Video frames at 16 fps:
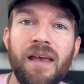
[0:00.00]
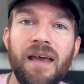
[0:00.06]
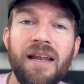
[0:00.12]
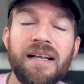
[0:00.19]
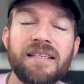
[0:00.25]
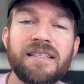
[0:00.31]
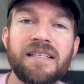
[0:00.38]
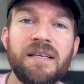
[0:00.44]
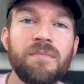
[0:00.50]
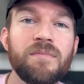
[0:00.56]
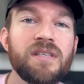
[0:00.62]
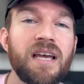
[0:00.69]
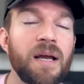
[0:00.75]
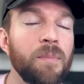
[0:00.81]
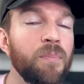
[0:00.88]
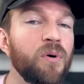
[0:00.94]
And it seems
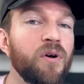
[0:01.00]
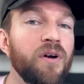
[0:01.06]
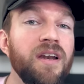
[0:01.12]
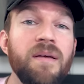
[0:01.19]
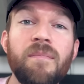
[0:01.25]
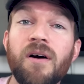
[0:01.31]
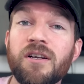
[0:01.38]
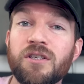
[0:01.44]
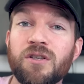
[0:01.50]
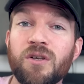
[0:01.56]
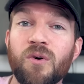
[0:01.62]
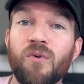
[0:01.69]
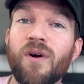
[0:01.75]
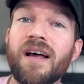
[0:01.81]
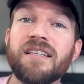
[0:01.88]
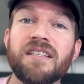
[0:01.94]
like pretty much the
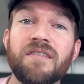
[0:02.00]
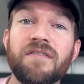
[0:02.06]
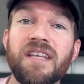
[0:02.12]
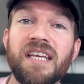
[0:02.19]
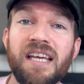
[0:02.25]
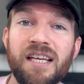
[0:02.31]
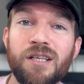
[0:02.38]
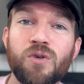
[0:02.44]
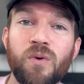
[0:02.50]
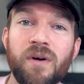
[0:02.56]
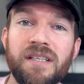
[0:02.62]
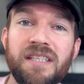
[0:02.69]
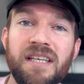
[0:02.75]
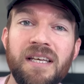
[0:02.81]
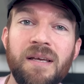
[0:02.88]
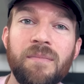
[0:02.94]
rest of the ENJOI
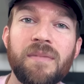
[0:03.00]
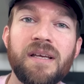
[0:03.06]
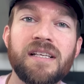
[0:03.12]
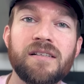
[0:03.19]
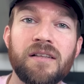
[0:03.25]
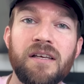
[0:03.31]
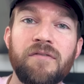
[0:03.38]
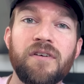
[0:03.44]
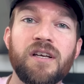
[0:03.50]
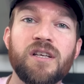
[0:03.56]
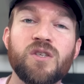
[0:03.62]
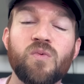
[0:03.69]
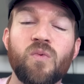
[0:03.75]
team is leaving as